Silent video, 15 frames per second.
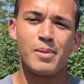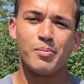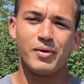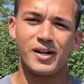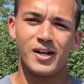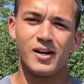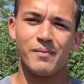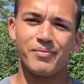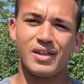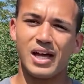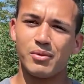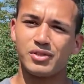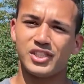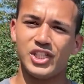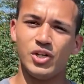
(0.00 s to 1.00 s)
But um, I
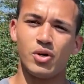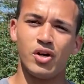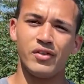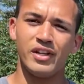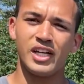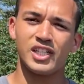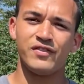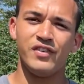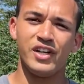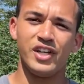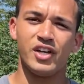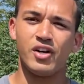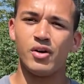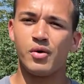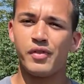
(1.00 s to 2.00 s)
will see you all in the next
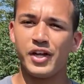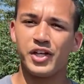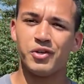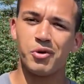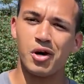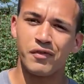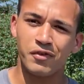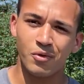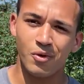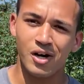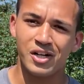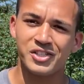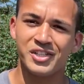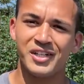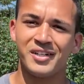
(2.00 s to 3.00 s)
video. Thank you all for
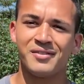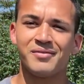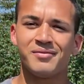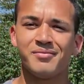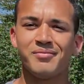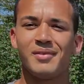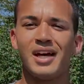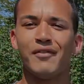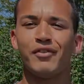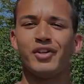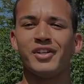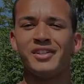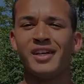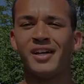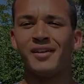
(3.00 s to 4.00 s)
watching. Have a
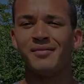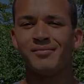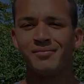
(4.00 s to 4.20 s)
good day.